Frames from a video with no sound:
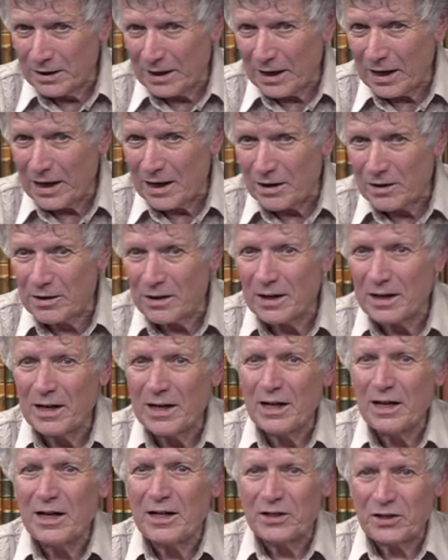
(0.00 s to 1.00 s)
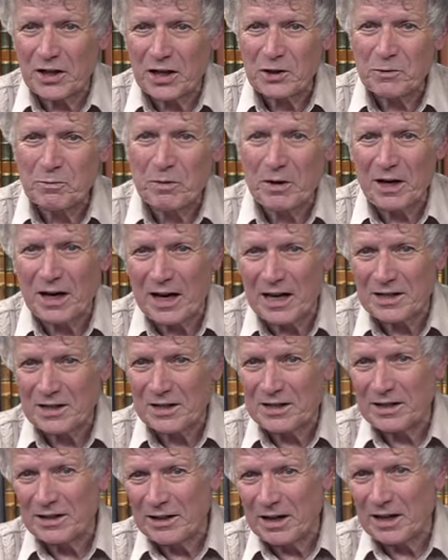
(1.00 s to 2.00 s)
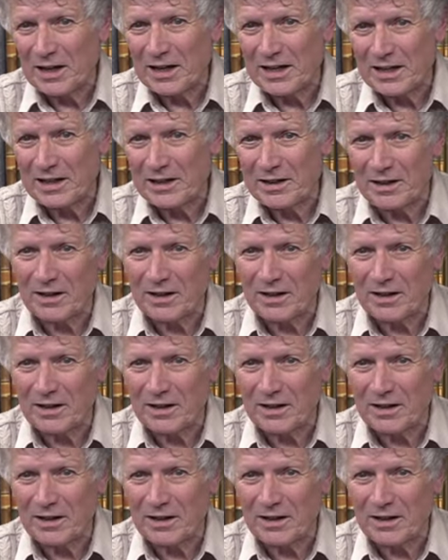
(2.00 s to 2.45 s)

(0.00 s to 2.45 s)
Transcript: VIII, Shakespeare has the dying